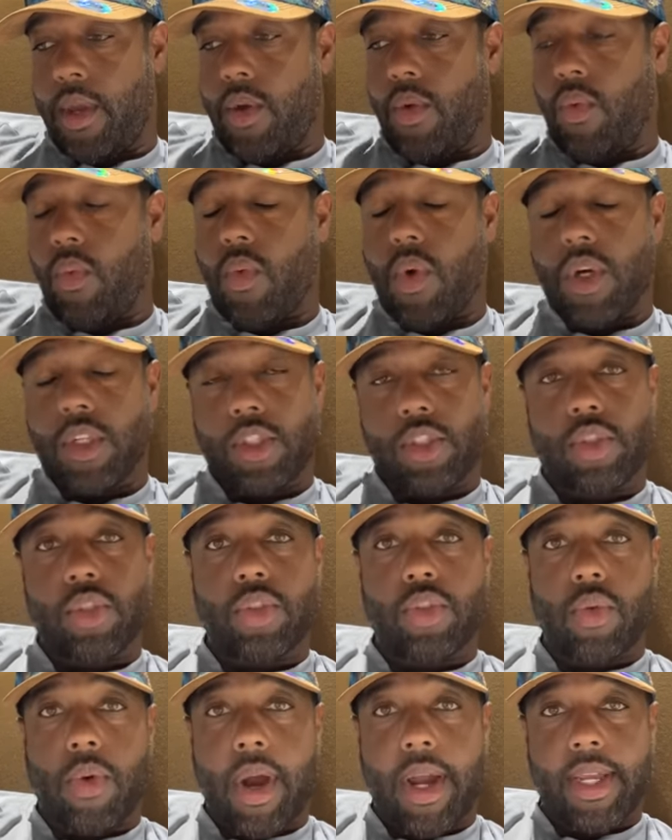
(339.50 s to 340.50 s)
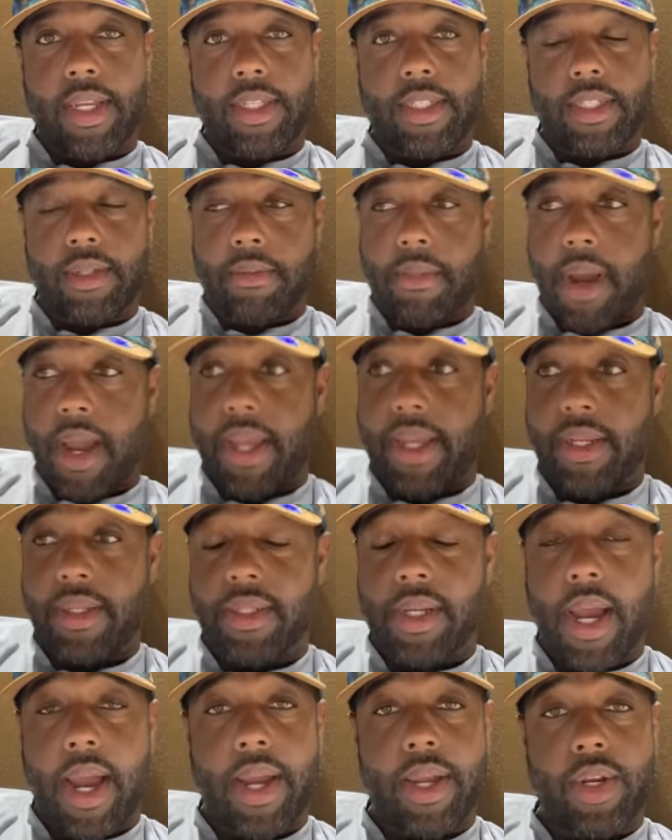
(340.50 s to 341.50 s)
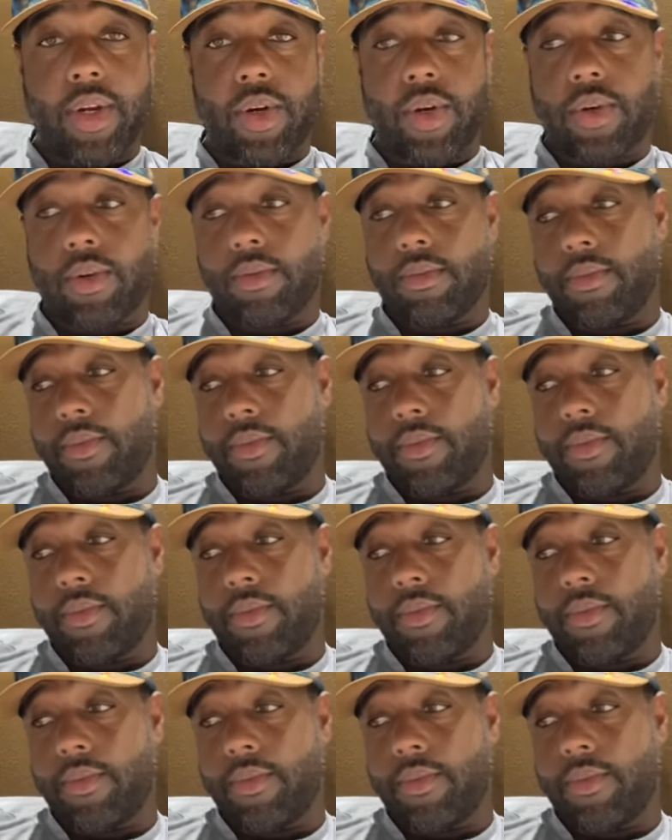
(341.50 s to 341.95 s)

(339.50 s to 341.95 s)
once or twice in my entire